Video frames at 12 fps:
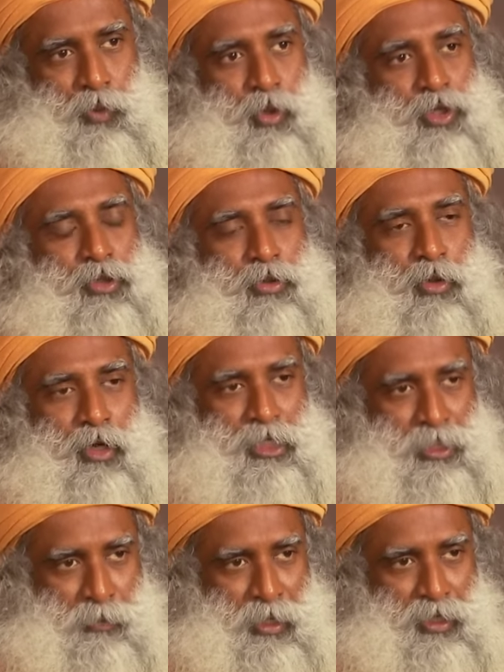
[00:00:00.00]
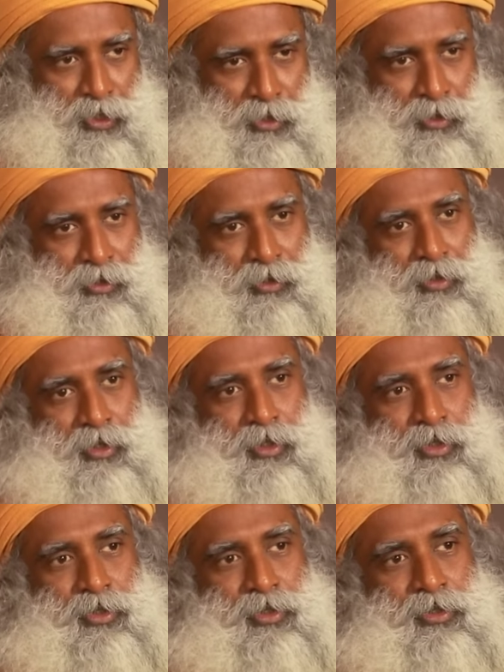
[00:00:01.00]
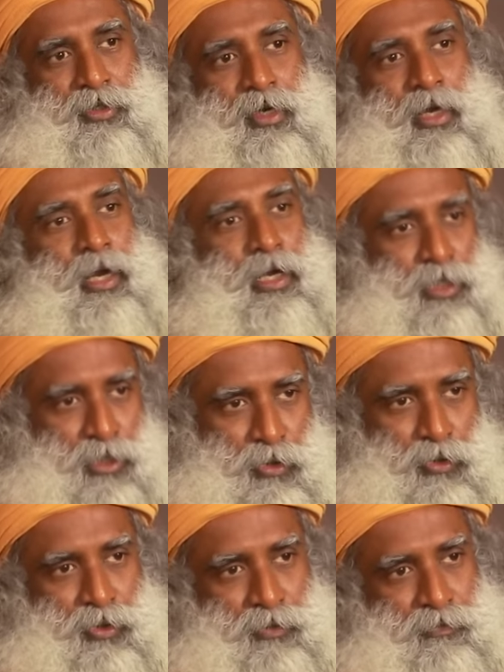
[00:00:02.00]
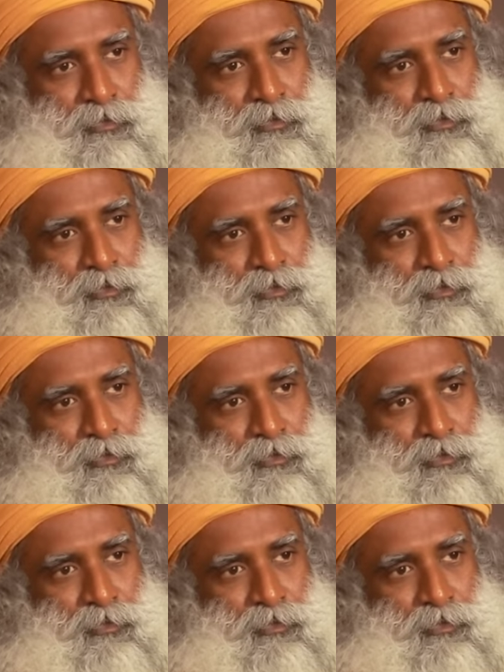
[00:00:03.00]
What you call as passion is exclusive,